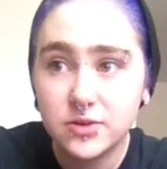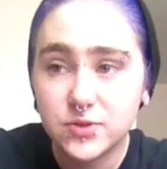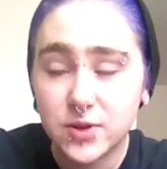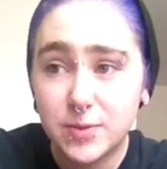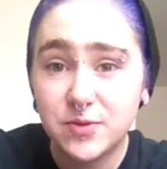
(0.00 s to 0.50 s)

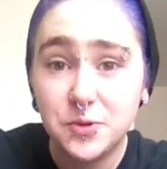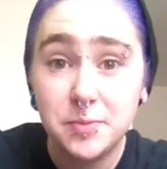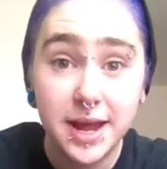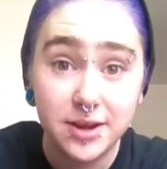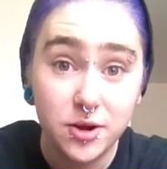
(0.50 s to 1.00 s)
some of you
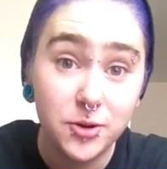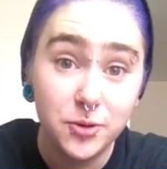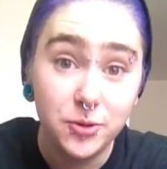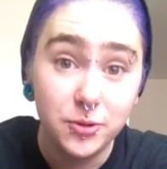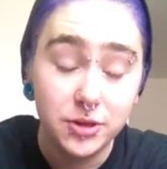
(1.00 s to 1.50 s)
may
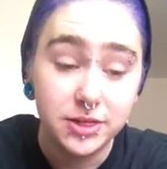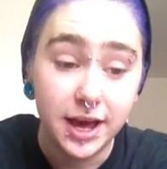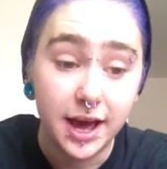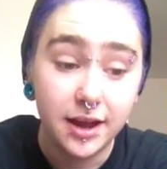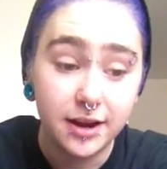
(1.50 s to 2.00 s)
know
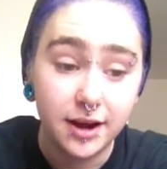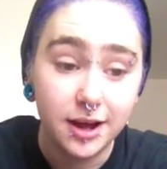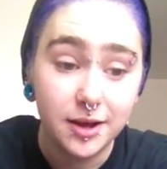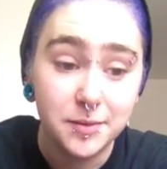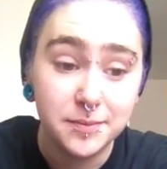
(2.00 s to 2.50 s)
that
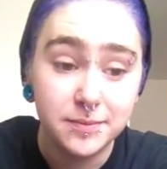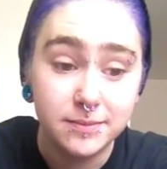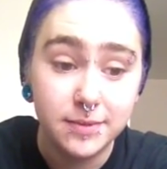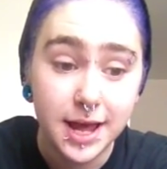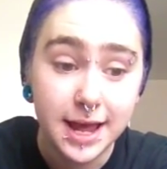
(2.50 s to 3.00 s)
I
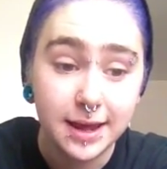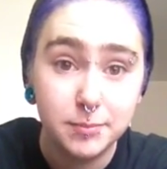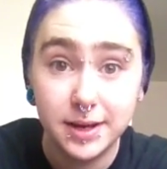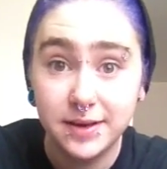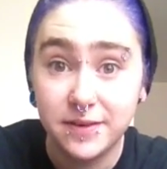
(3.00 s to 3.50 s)
am a
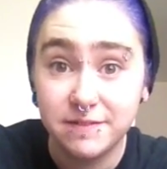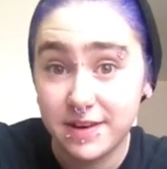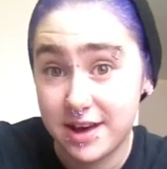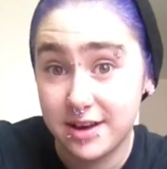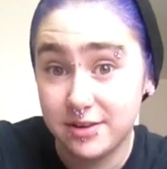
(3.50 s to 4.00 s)
bit of a
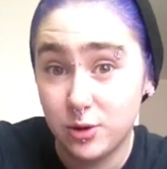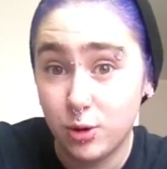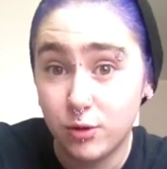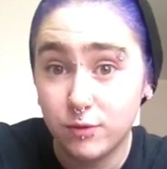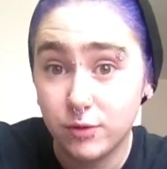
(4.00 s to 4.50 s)
fan
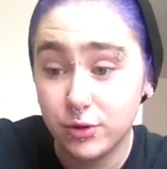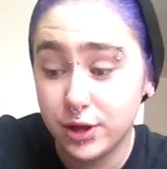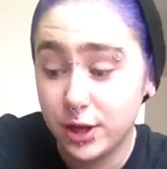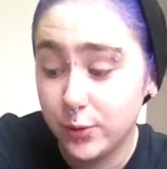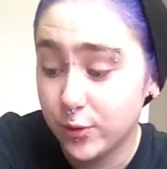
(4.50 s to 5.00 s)
of
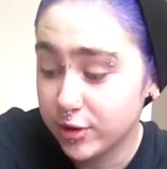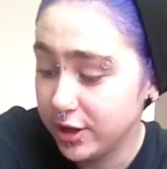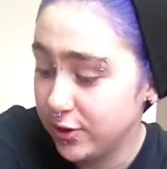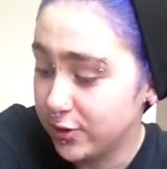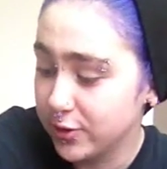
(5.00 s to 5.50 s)
the
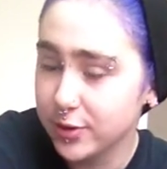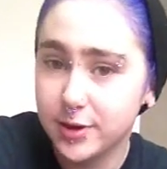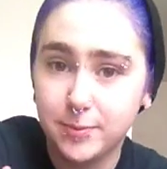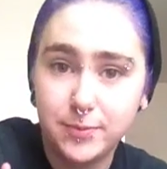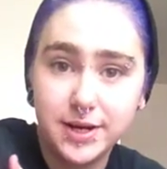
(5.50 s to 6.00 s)
Rocky
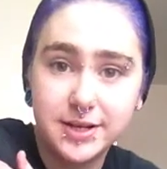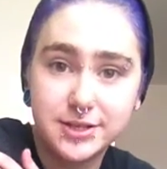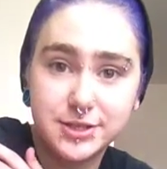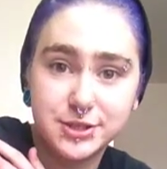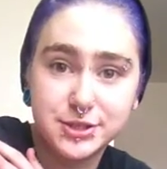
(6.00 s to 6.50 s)
Horror
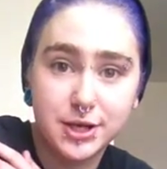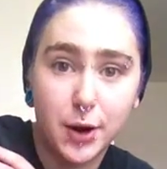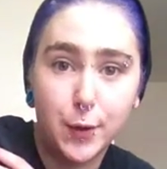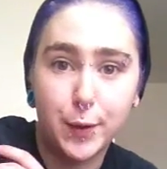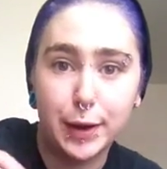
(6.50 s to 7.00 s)
Picture Show.
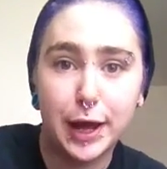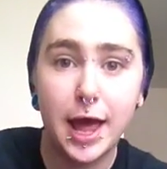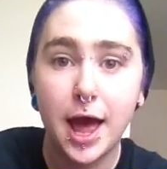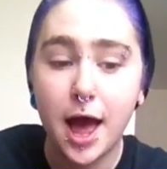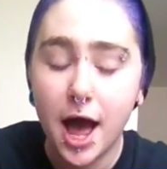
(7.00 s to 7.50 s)

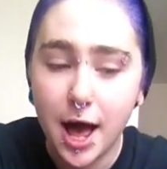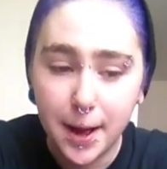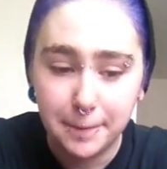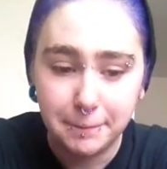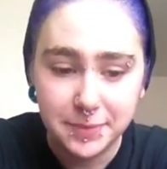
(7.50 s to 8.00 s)

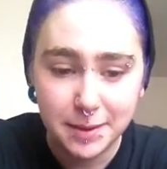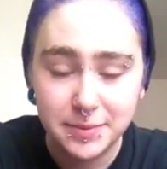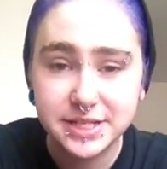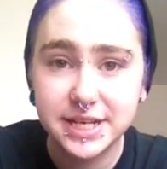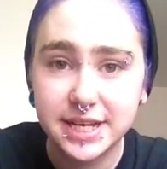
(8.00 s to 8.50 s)
In
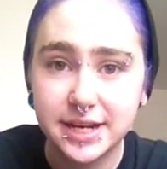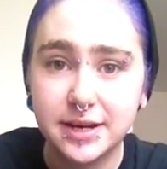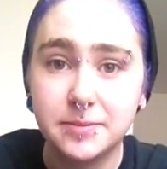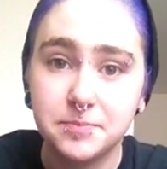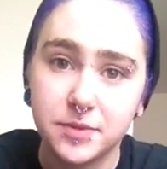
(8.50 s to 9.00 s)

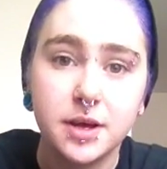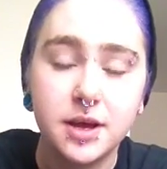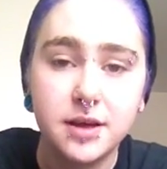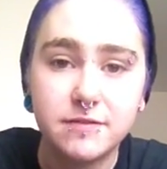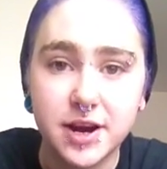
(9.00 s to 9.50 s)
particular,
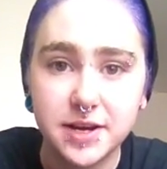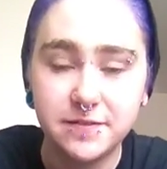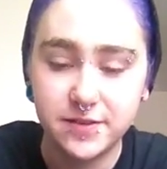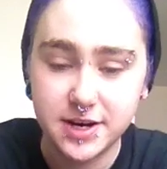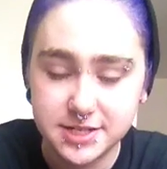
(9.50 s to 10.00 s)

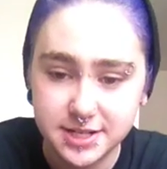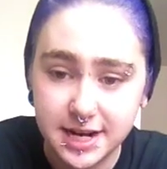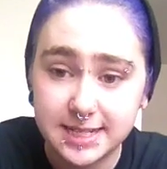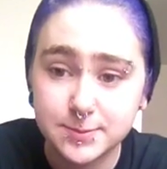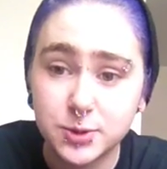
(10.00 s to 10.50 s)
Frankenfurter
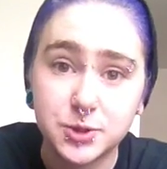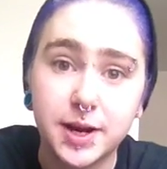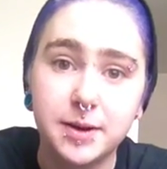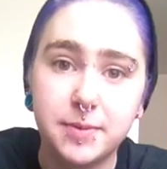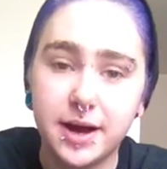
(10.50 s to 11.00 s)
as
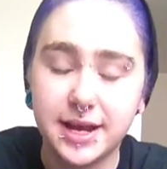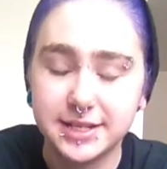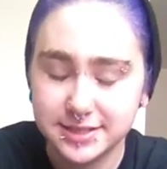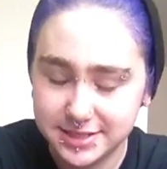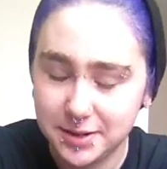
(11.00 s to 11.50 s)
portrayed by
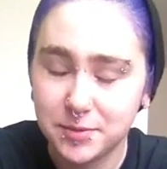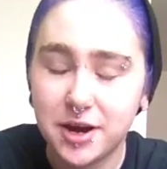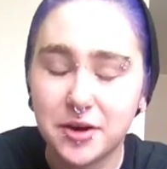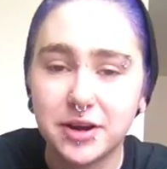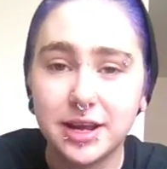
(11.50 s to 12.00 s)
Tim
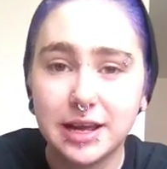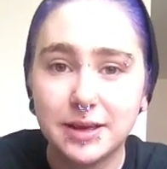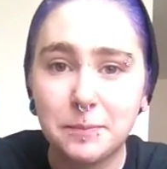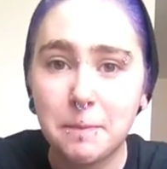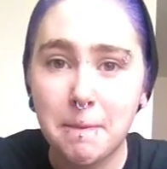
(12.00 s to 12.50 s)
Curry,
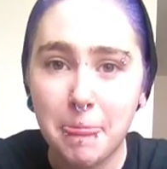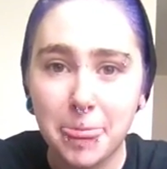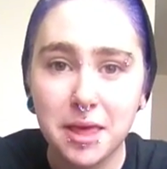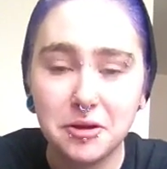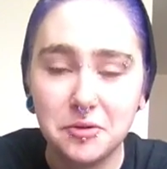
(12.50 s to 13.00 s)

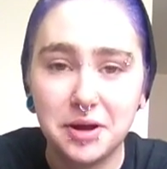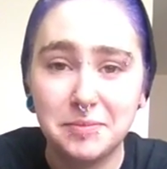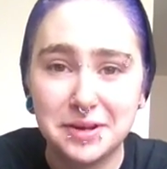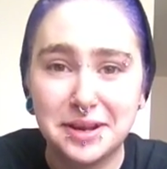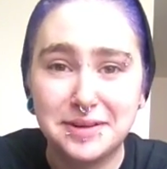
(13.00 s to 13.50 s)
who
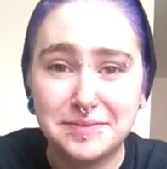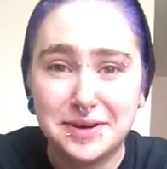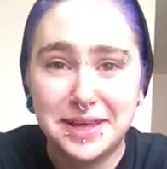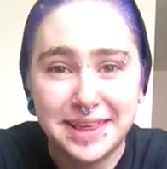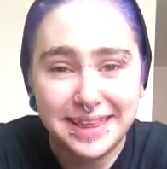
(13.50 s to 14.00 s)
I'm in love
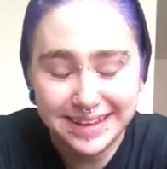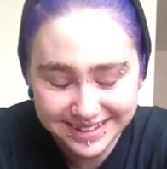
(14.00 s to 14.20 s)
with.